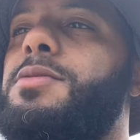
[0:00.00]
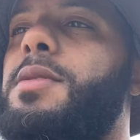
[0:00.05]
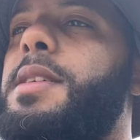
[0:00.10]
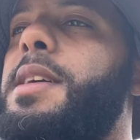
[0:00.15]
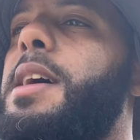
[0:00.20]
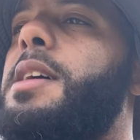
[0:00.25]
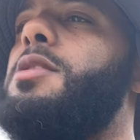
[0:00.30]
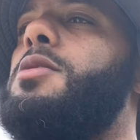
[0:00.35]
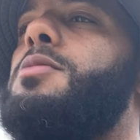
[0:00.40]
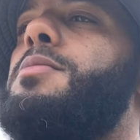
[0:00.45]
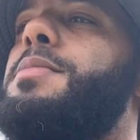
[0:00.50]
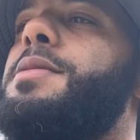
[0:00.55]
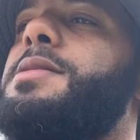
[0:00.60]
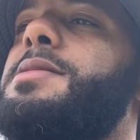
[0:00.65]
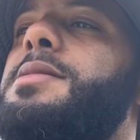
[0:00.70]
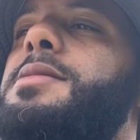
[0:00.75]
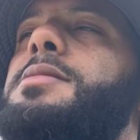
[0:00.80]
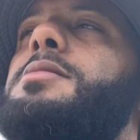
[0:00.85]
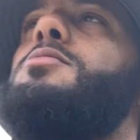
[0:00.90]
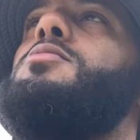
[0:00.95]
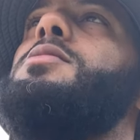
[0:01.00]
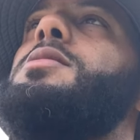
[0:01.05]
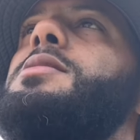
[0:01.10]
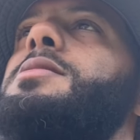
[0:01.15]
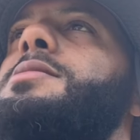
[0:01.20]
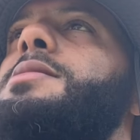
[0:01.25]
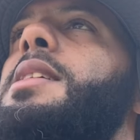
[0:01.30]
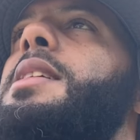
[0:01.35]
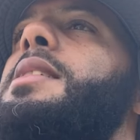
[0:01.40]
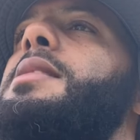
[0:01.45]
You ain't got no business to really
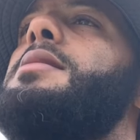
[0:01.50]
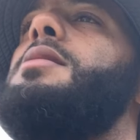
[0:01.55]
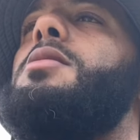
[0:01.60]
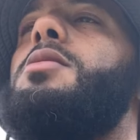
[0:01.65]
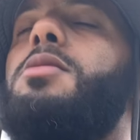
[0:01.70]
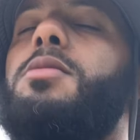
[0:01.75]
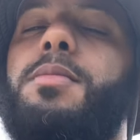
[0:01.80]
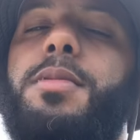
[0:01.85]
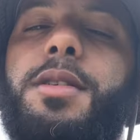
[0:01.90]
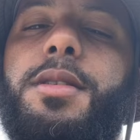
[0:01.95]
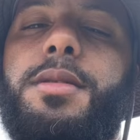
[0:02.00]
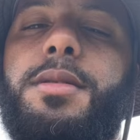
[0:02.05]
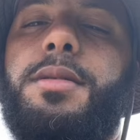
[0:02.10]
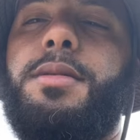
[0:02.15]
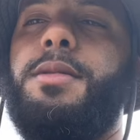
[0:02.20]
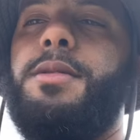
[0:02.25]
stand on, bro.